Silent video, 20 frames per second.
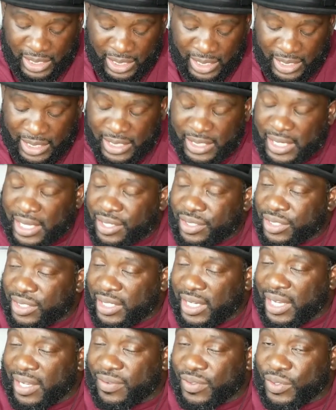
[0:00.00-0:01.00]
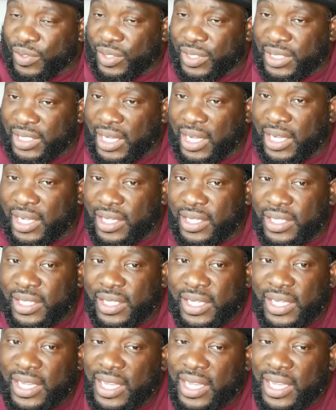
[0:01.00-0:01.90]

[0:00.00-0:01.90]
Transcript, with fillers: In this house, you have Oya.